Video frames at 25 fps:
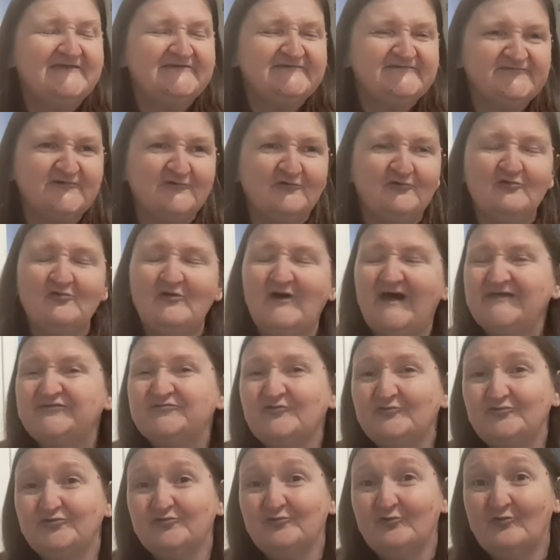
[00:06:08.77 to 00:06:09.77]
So I
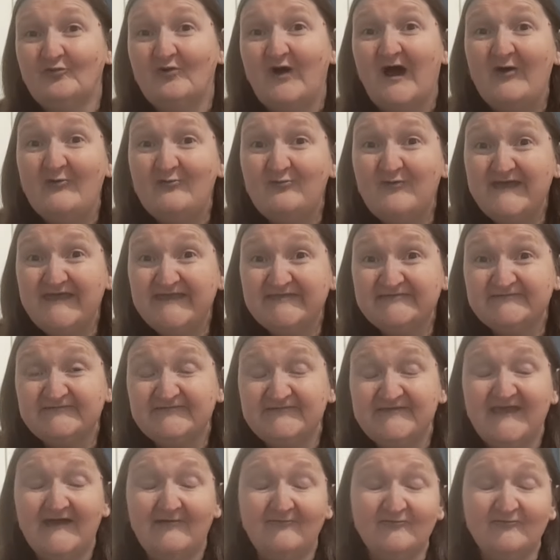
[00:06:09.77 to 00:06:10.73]
don't know. I'll wait and see.